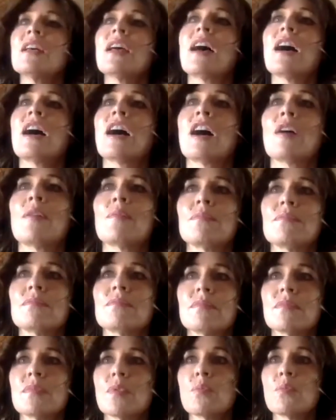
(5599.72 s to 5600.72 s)
Um,
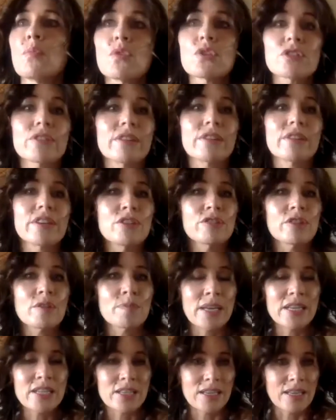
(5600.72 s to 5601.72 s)
water in your
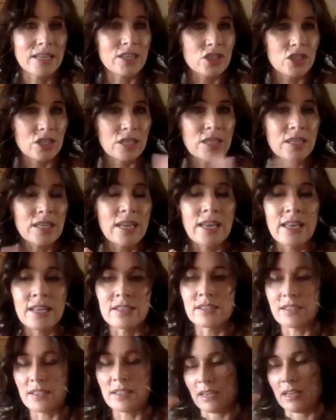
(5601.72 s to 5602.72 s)
imagination and,
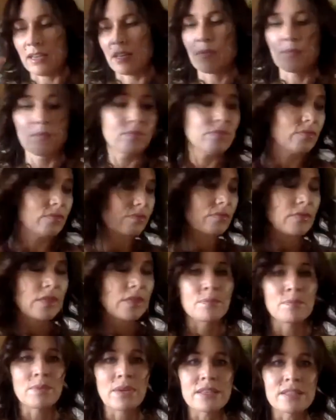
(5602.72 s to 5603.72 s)
um,
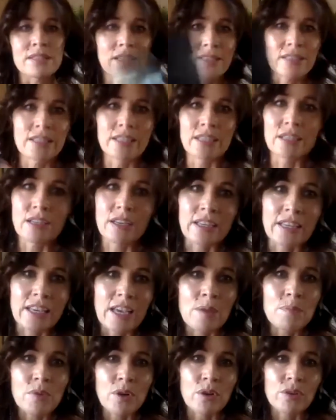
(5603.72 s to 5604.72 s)
and basically a
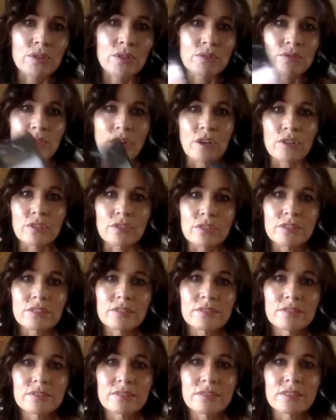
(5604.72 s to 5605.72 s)
camera on your phone.
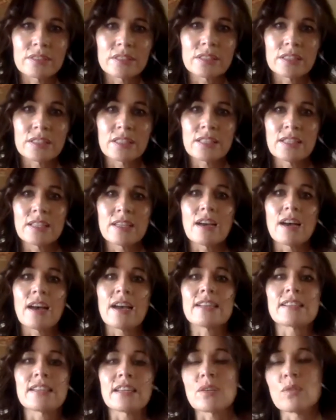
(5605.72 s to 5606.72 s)
I
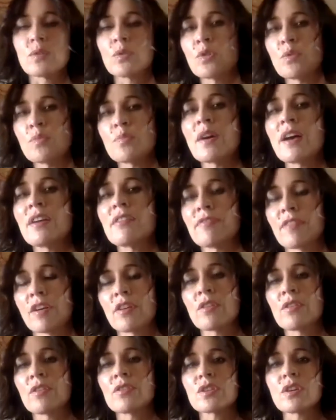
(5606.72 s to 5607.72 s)
take all my
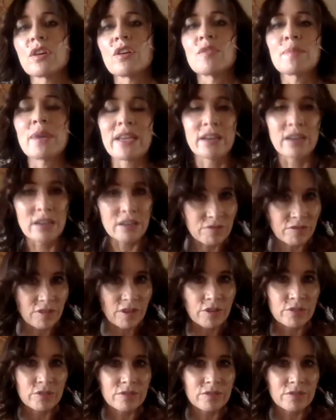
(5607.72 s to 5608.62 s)
photos on my iPhone.